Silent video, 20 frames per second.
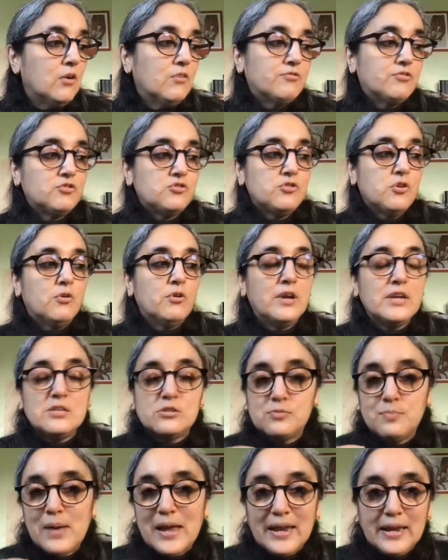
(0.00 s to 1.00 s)
of
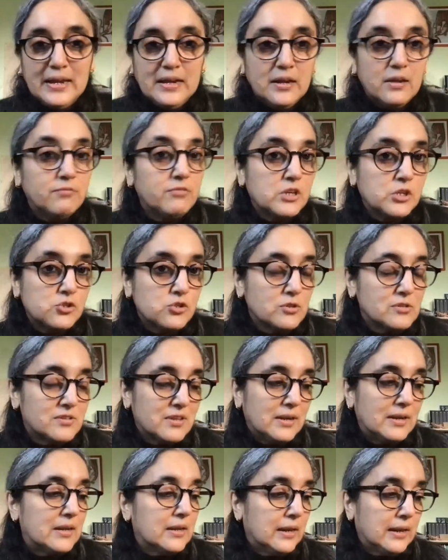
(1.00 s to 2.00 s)
stories by
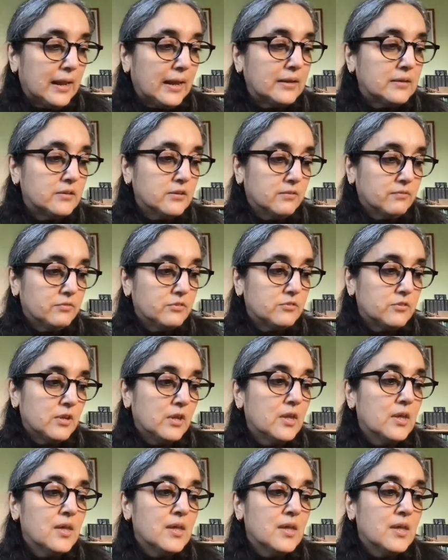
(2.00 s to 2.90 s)
individuals and collectives.